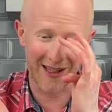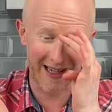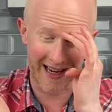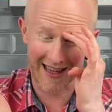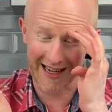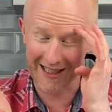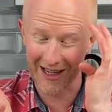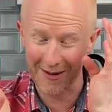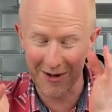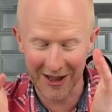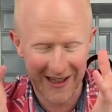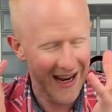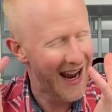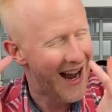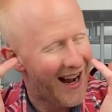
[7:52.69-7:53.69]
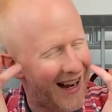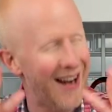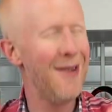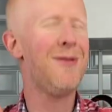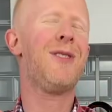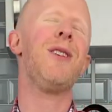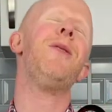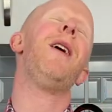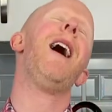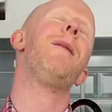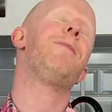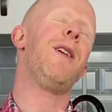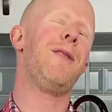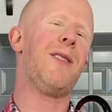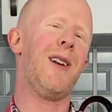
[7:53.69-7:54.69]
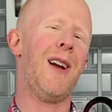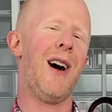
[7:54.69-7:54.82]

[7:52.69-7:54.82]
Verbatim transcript: like this and I'm just, I'm so happy I've done it.